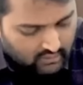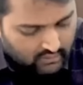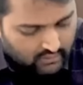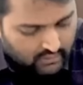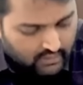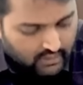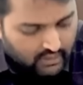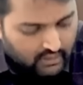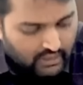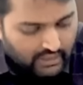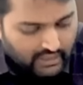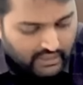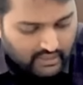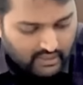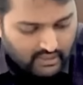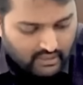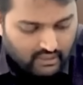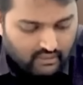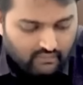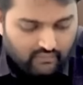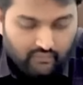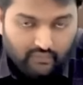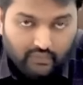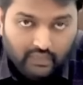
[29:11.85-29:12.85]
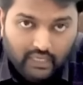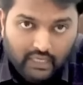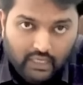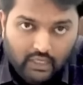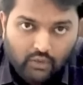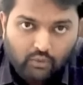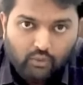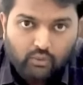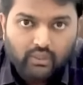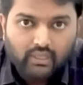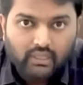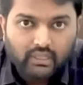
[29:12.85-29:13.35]
then right side
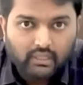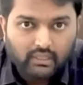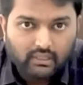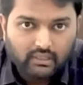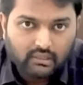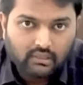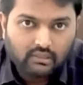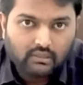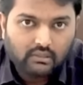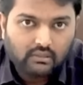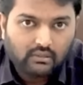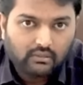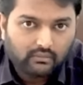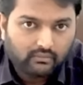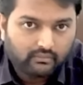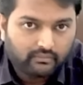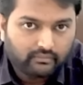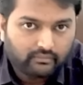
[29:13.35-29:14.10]
value decreases.